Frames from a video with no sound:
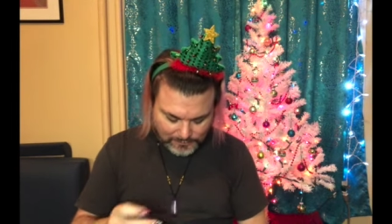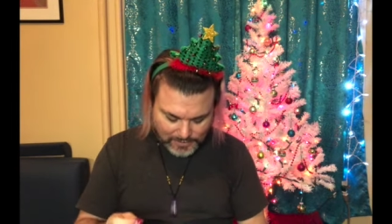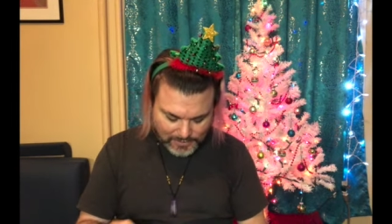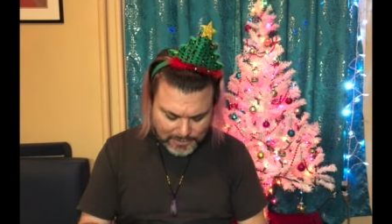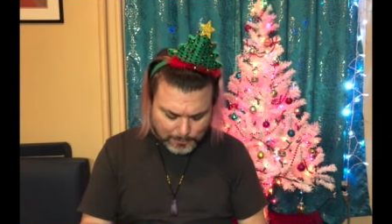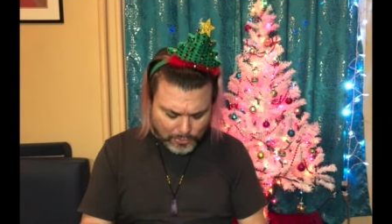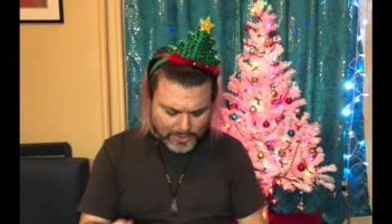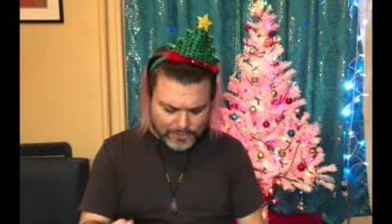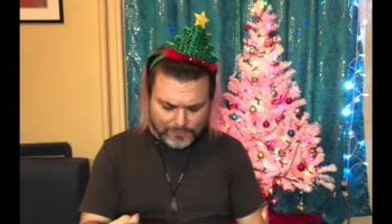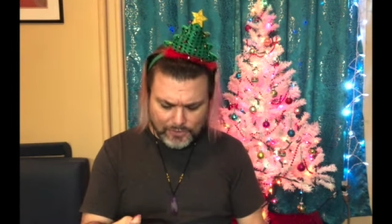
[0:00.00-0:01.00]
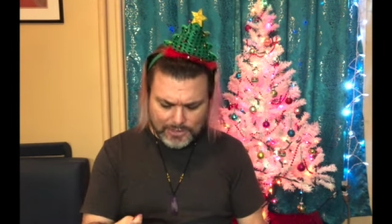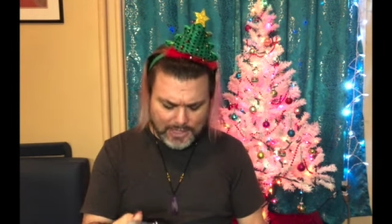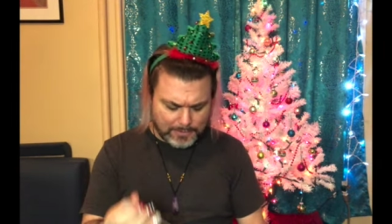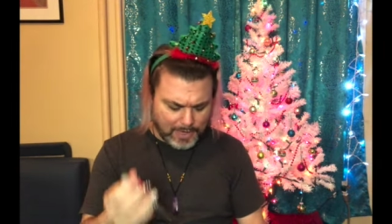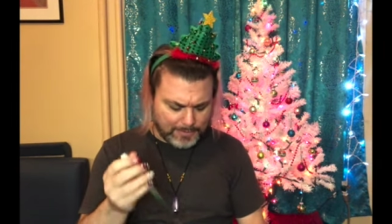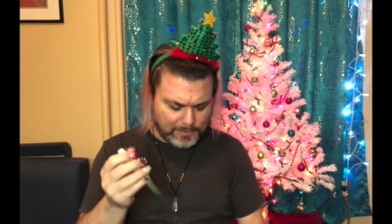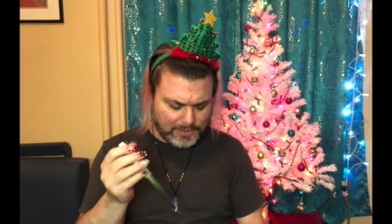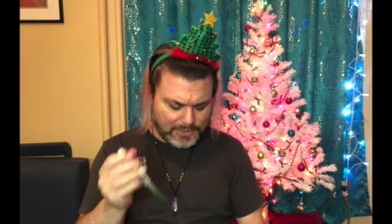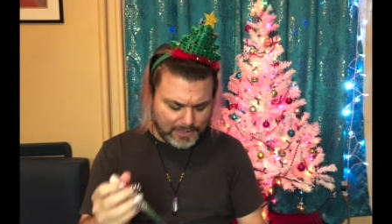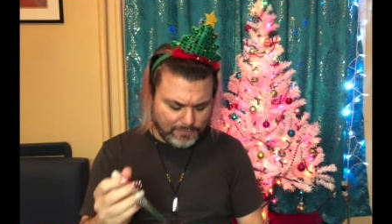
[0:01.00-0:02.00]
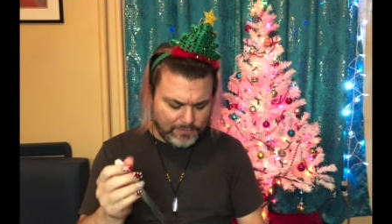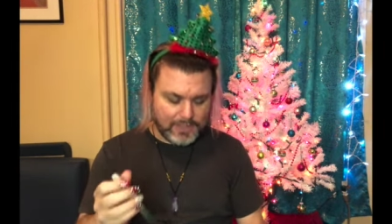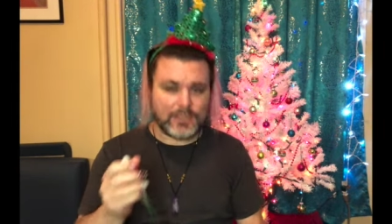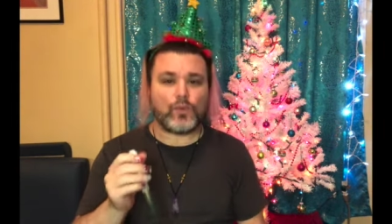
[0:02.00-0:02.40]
let's pull out the first item. I believe this